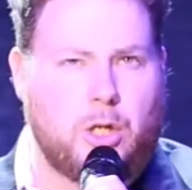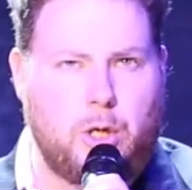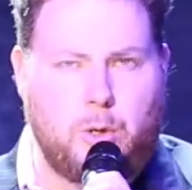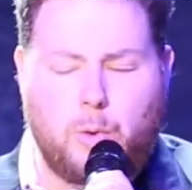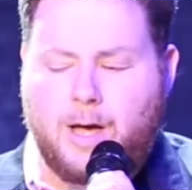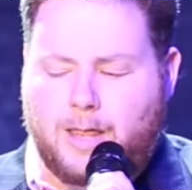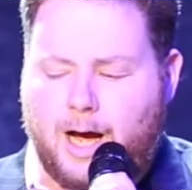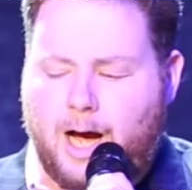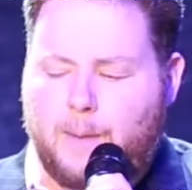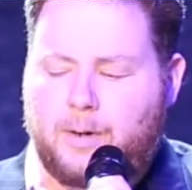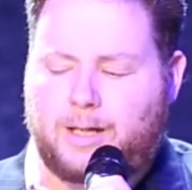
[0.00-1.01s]
You, the
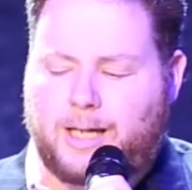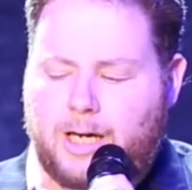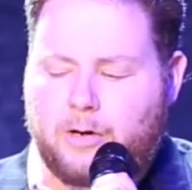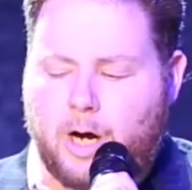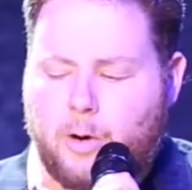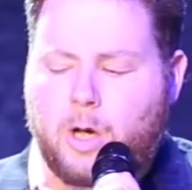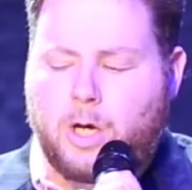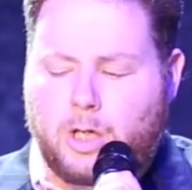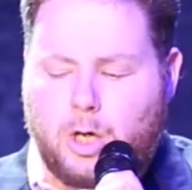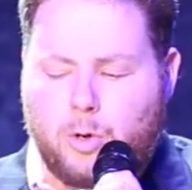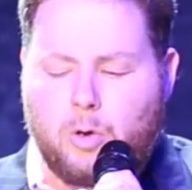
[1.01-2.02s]
humble hero.
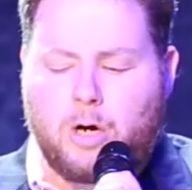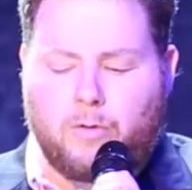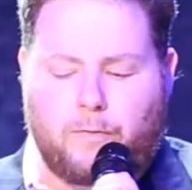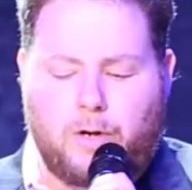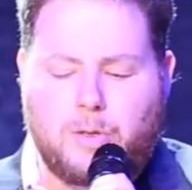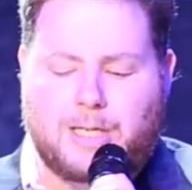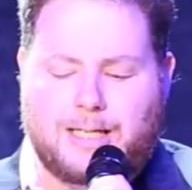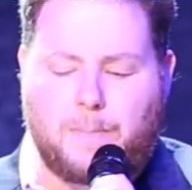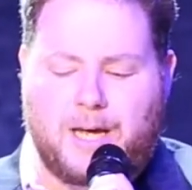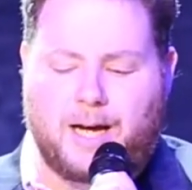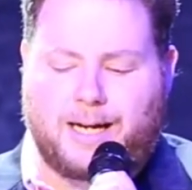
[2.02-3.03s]
You, refusing to
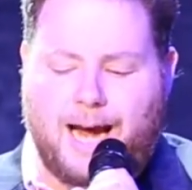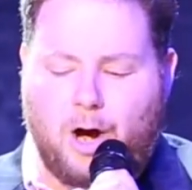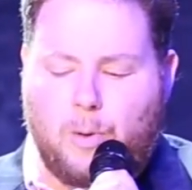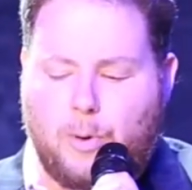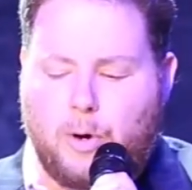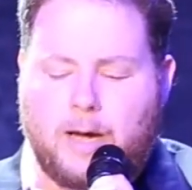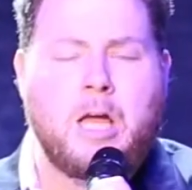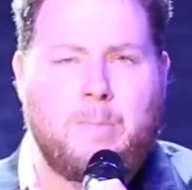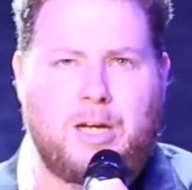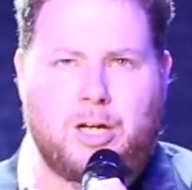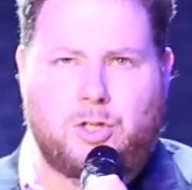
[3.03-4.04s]
be a cowboy
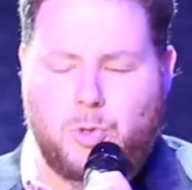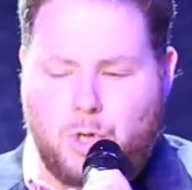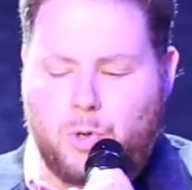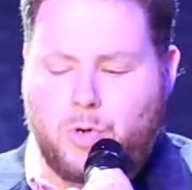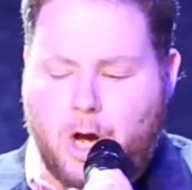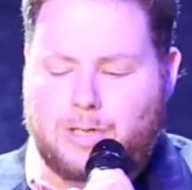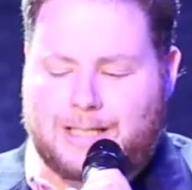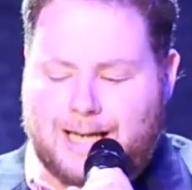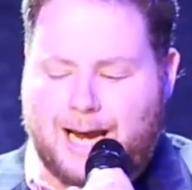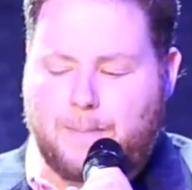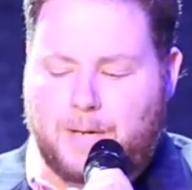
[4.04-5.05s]
because you knew no
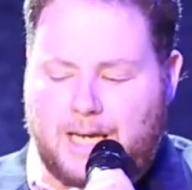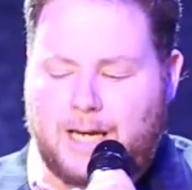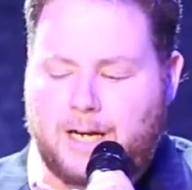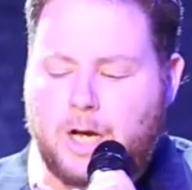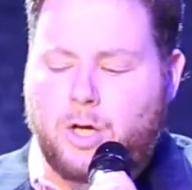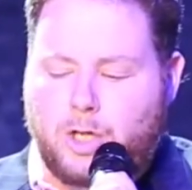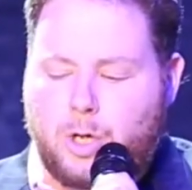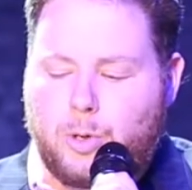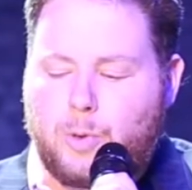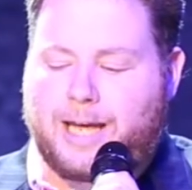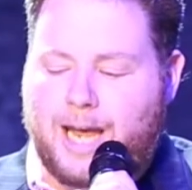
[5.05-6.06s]
stampede.
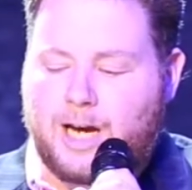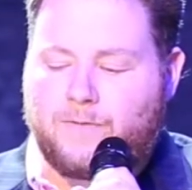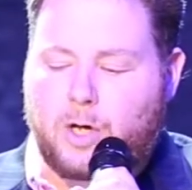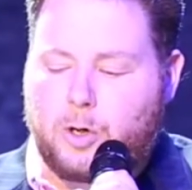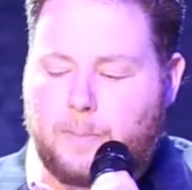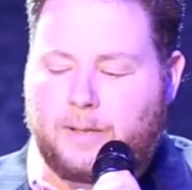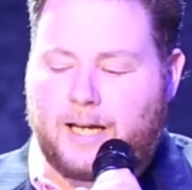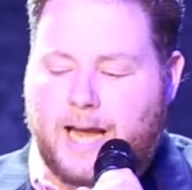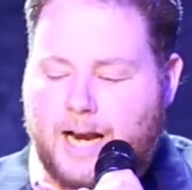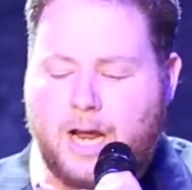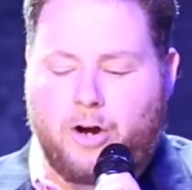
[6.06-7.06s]
You, king of the
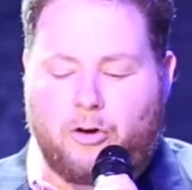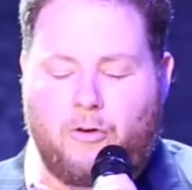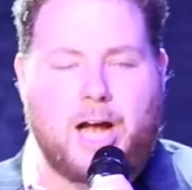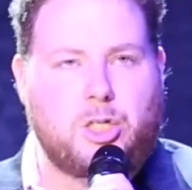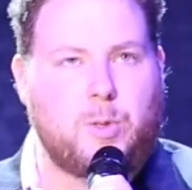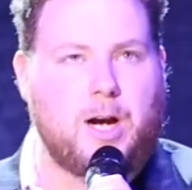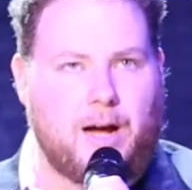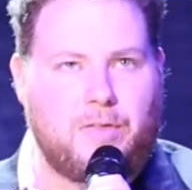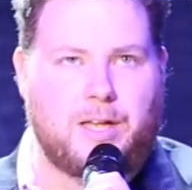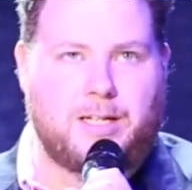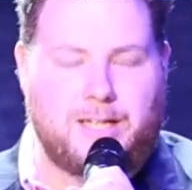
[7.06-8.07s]
oubliette, graduate
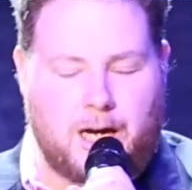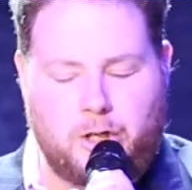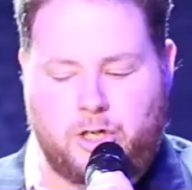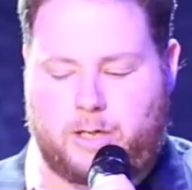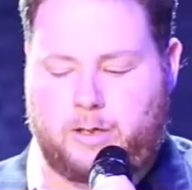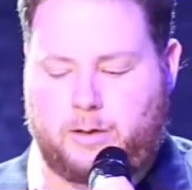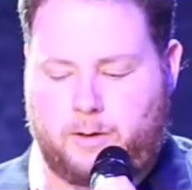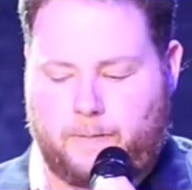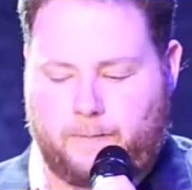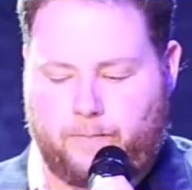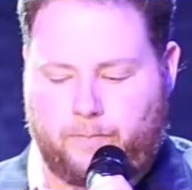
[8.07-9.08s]
of the dungeon.
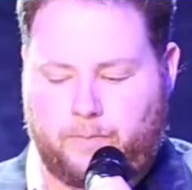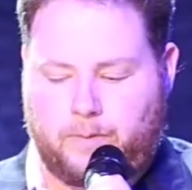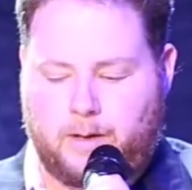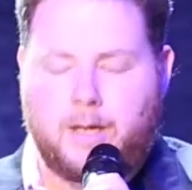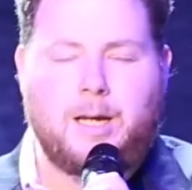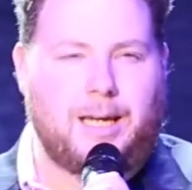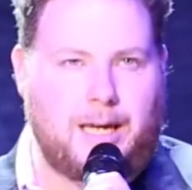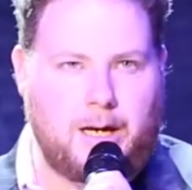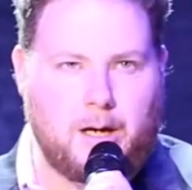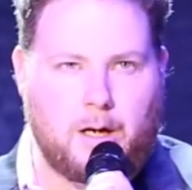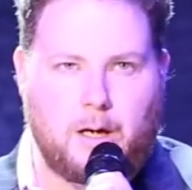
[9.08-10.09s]

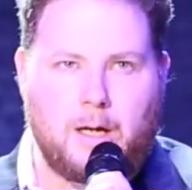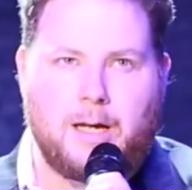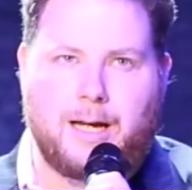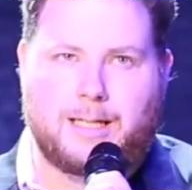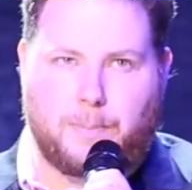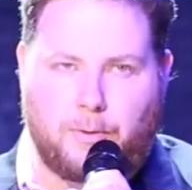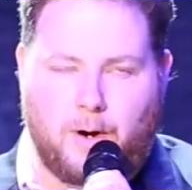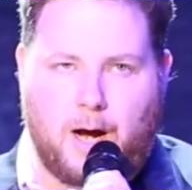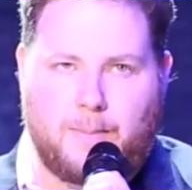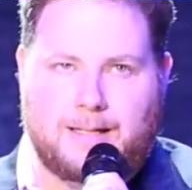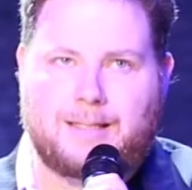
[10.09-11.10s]
Here is a
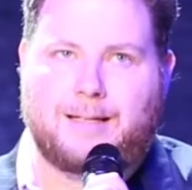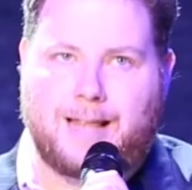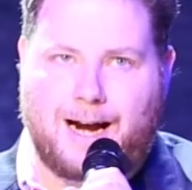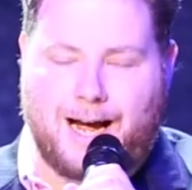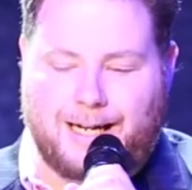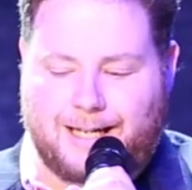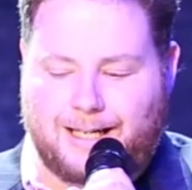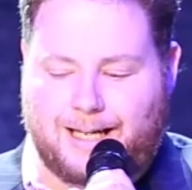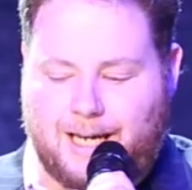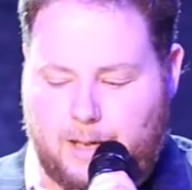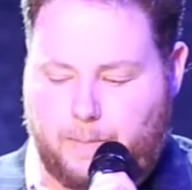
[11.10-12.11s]
promise that I can
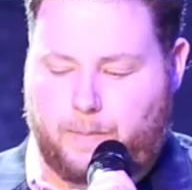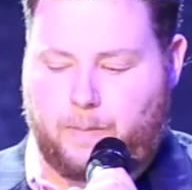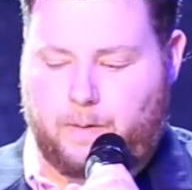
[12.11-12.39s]
keep.